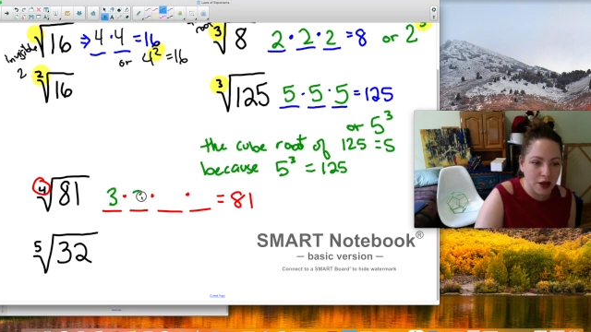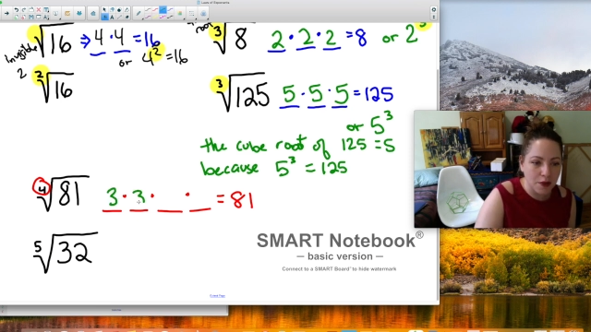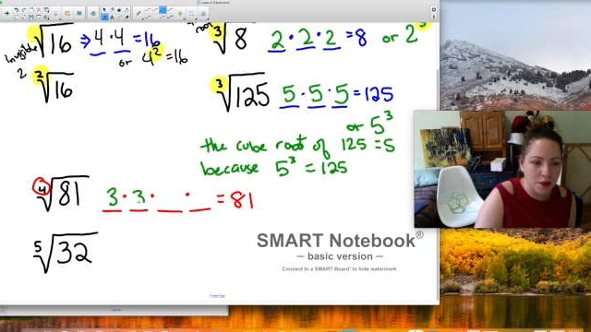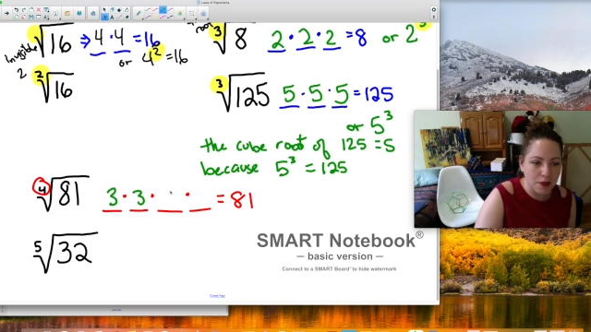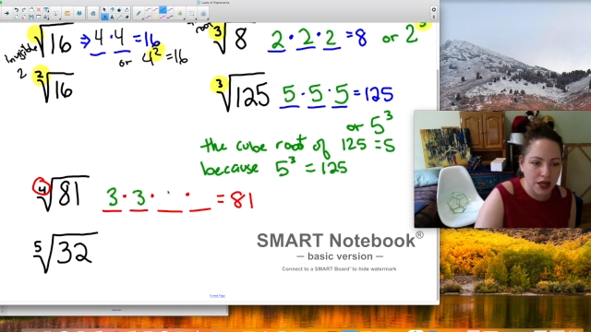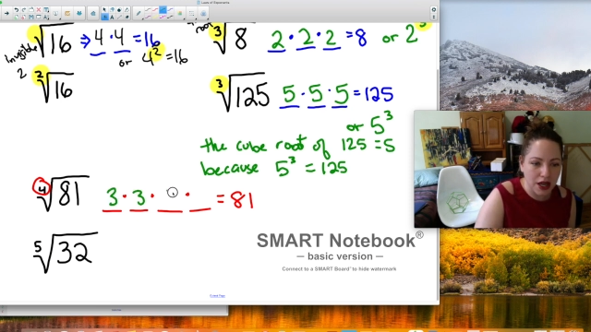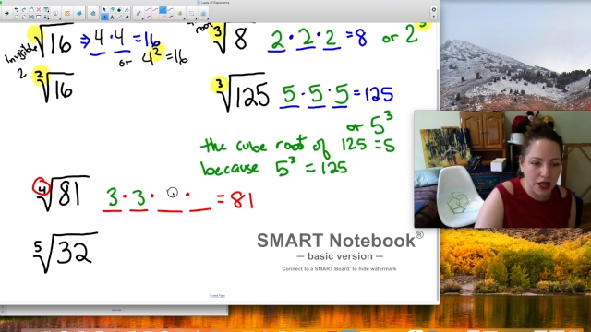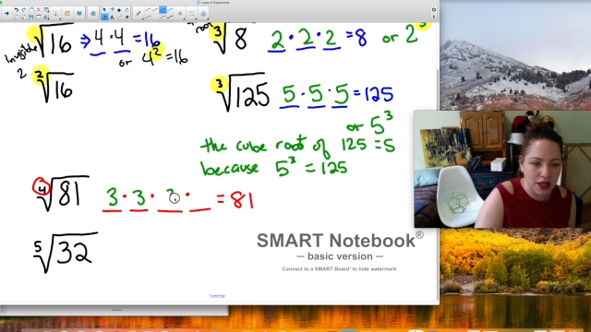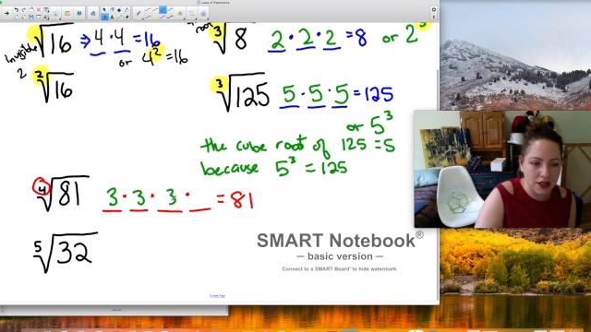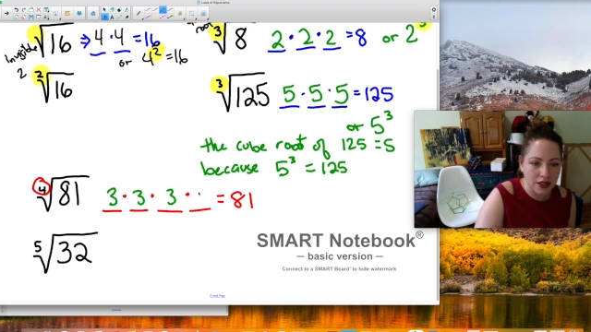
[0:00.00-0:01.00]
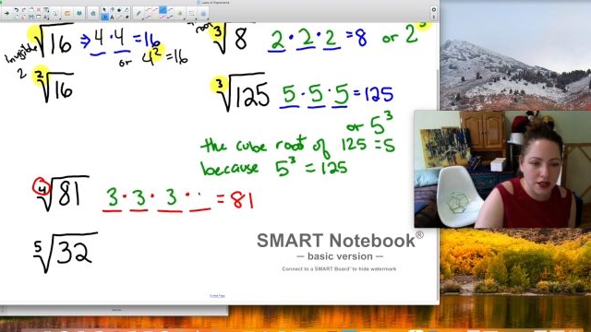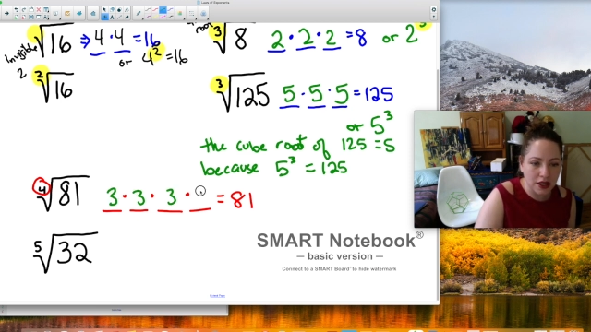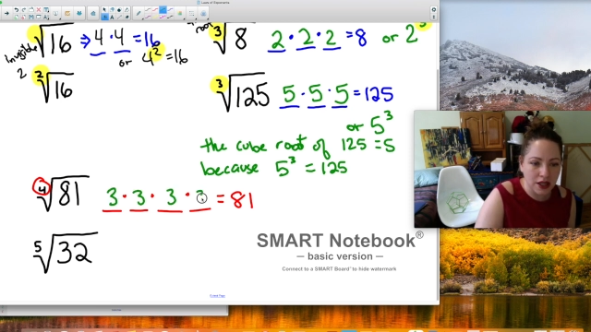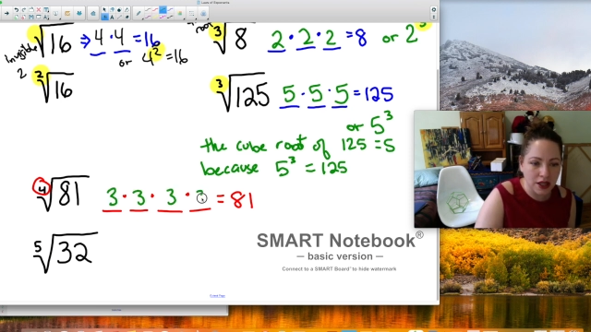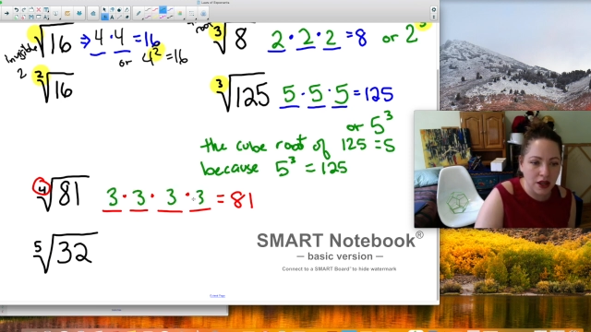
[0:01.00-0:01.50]
Because
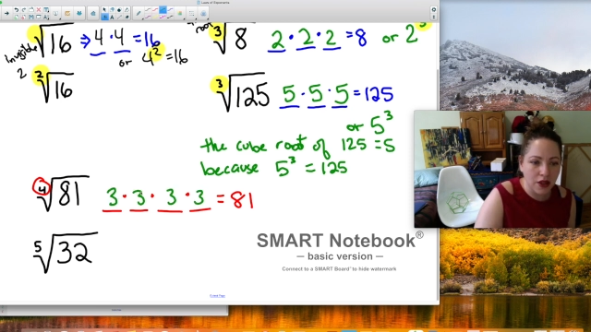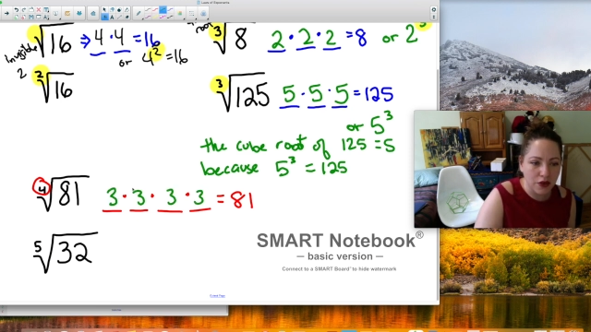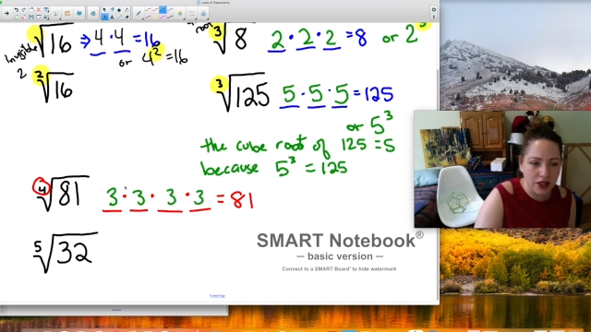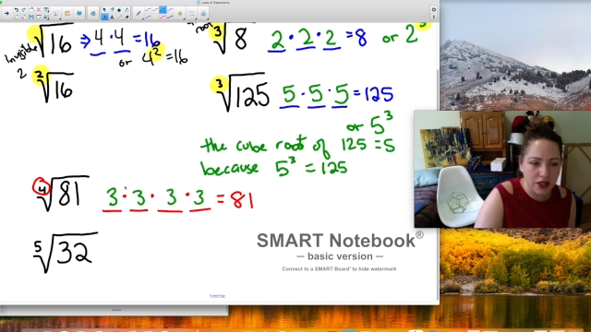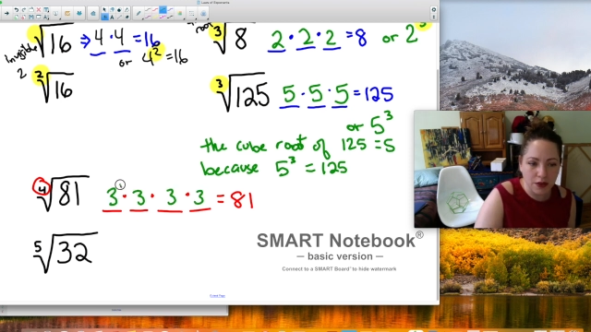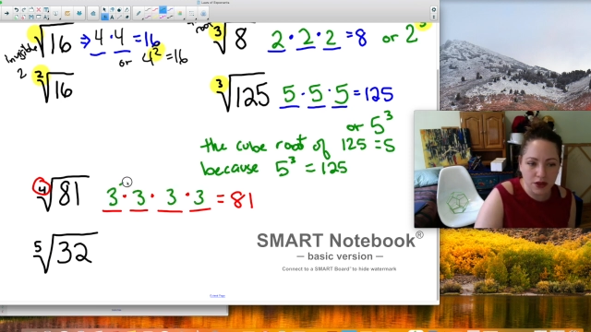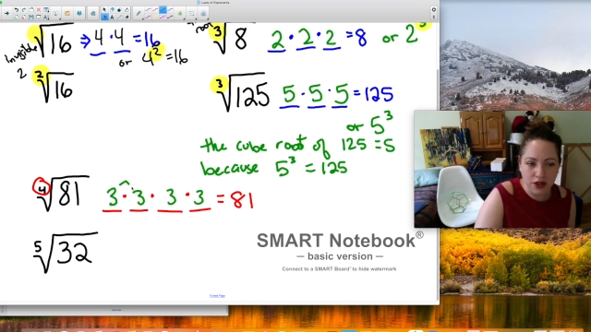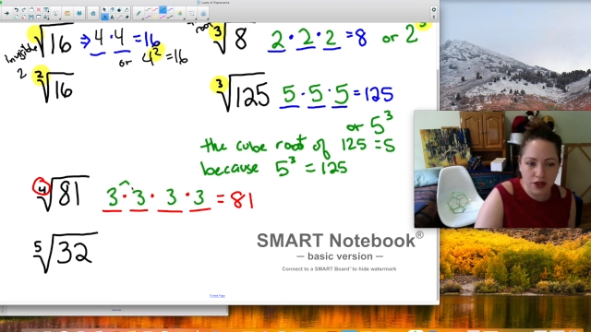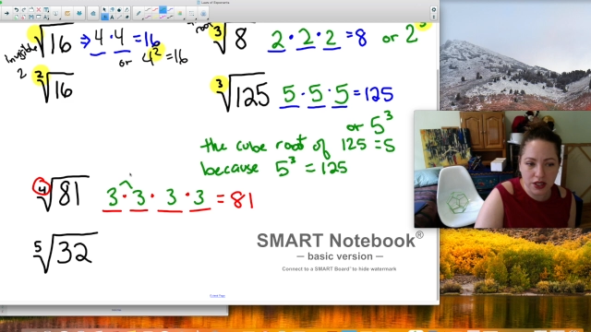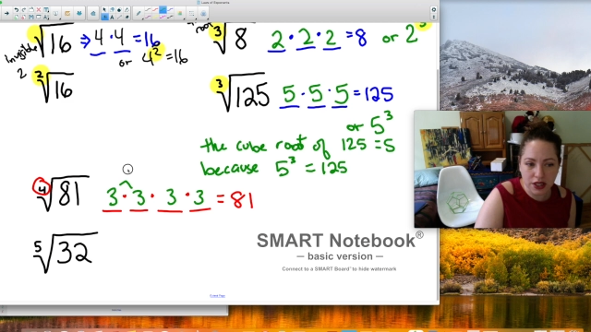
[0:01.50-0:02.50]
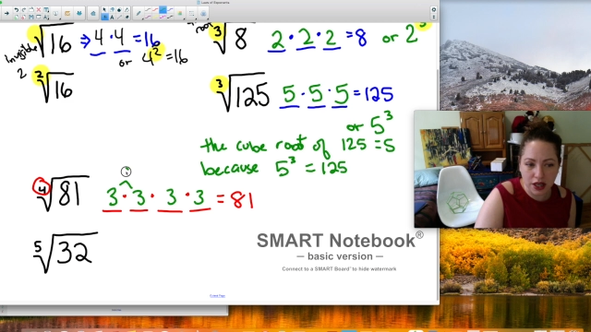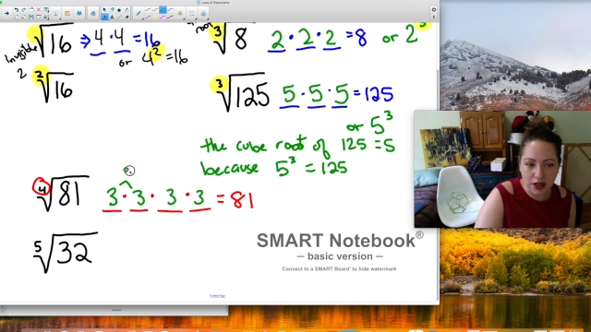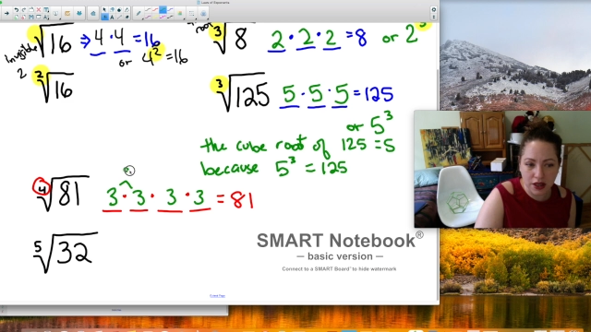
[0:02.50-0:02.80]
3 times 3 is 9,